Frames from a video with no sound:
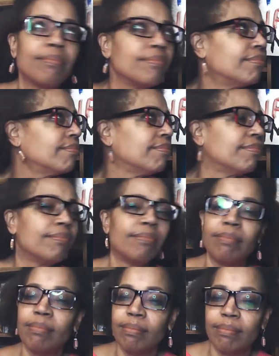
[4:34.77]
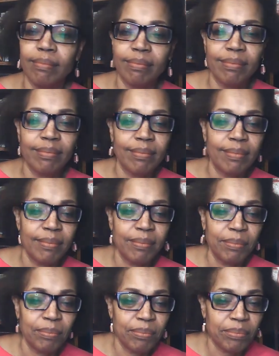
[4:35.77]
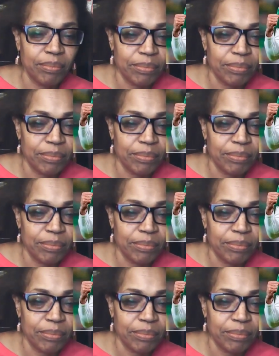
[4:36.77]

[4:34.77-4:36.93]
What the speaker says: [no speech]